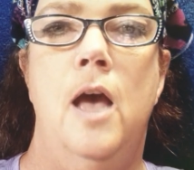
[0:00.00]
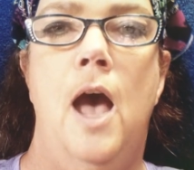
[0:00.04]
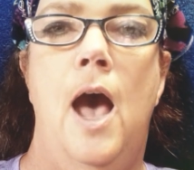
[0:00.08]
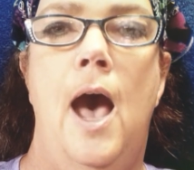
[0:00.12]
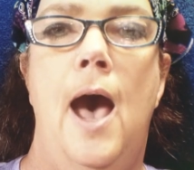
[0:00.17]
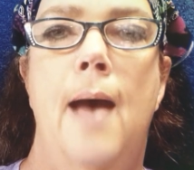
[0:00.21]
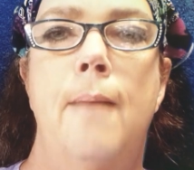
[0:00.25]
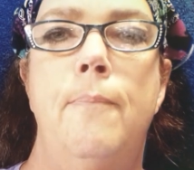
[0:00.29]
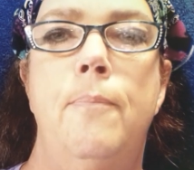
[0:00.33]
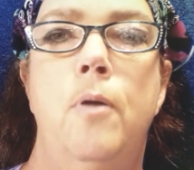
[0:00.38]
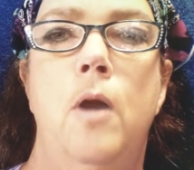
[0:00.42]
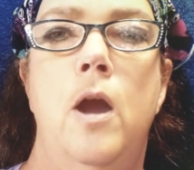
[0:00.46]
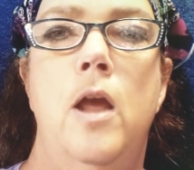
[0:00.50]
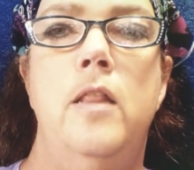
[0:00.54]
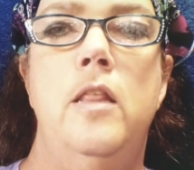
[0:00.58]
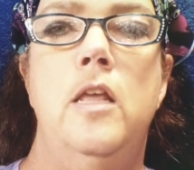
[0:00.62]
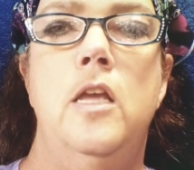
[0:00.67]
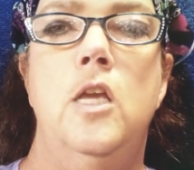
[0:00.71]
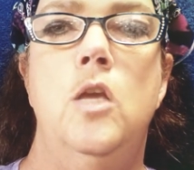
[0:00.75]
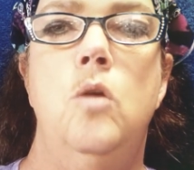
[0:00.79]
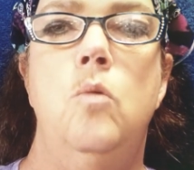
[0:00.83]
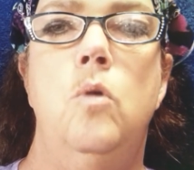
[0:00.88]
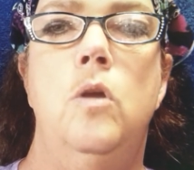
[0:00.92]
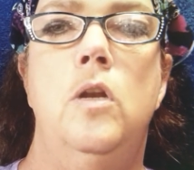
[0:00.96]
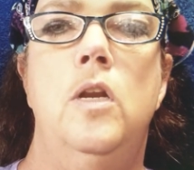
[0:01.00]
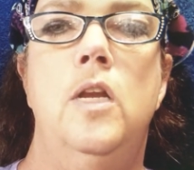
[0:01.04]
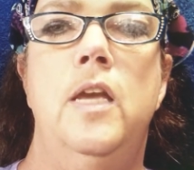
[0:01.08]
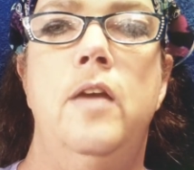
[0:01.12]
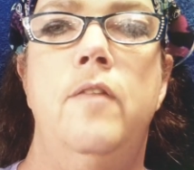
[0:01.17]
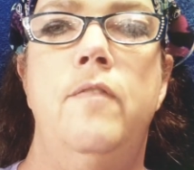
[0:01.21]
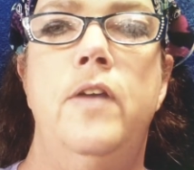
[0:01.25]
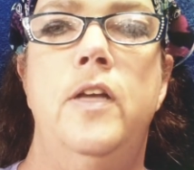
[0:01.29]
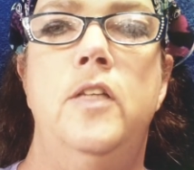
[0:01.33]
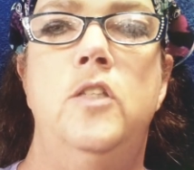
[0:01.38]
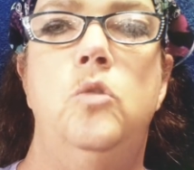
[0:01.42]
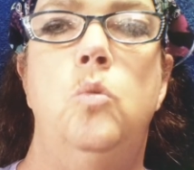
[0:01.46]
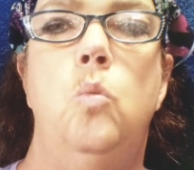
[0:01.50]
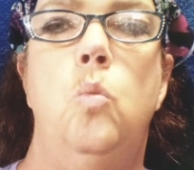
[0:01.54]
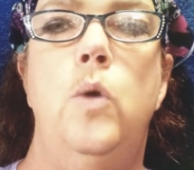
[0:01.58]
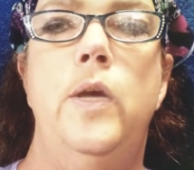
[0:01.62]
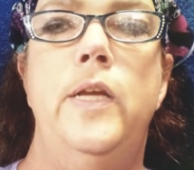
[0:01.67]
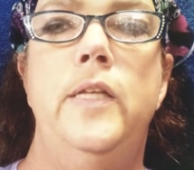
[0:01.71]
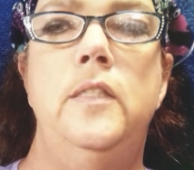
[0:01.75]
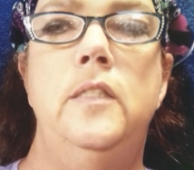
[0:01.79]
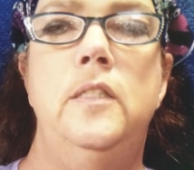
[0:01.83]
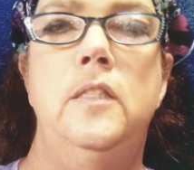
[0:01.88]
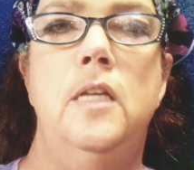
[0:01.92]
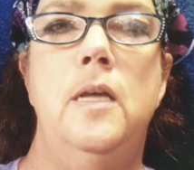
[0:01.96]
I pray that you would give us
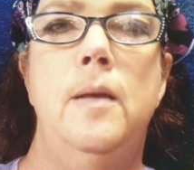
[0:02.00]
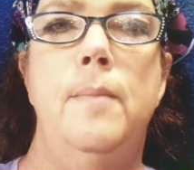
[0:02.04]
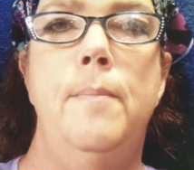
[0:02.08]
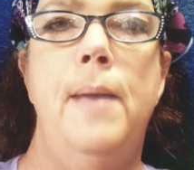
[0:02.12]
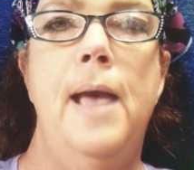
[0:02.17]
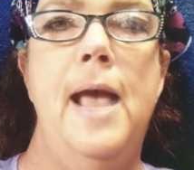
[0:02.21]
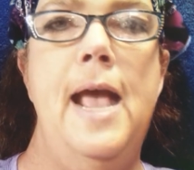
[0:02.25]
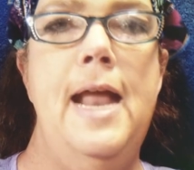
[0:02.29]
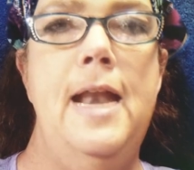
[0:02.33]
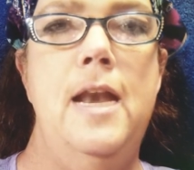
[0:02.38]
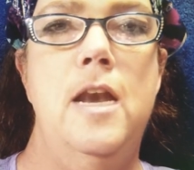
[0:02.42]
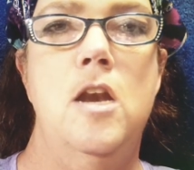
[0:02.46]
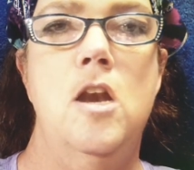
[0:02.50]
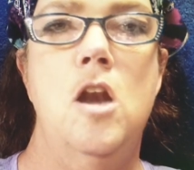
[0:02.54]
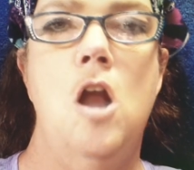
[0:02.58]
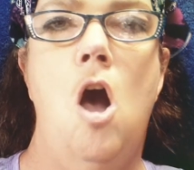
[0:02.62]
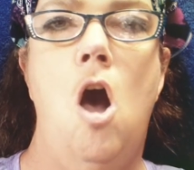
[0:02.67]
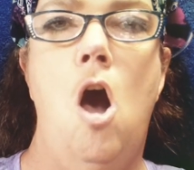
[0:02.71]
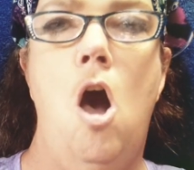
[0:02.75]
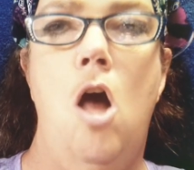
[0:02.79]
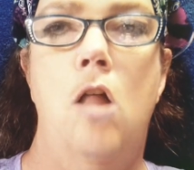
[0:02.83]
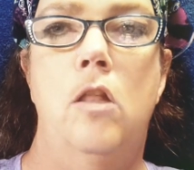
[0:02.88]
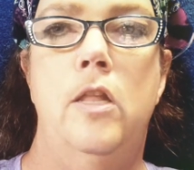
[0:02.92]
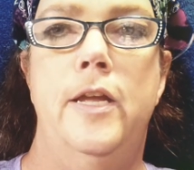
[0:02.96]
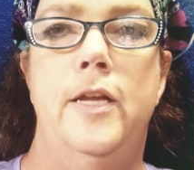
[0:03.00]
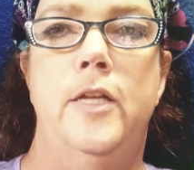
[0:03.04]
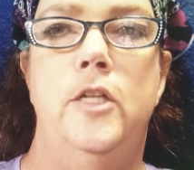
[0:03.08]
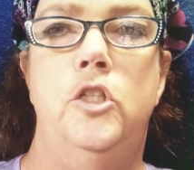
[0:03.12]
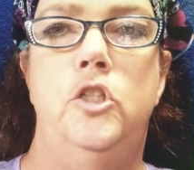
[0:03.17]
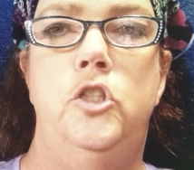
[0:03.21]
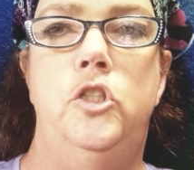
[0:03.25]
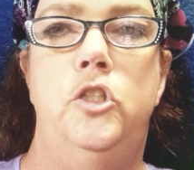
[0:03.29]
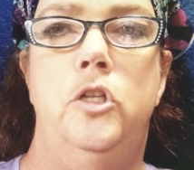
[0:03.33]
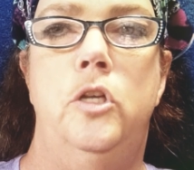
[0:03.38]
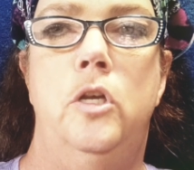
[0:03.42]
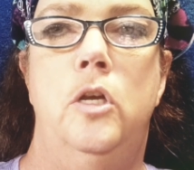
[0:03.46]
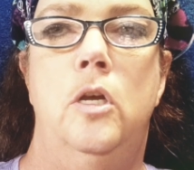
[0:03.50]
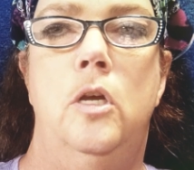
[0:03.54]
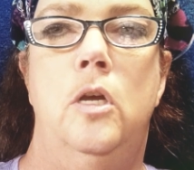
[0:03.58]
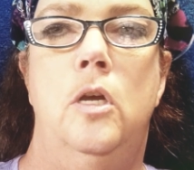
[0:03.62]
wisdom and knowledge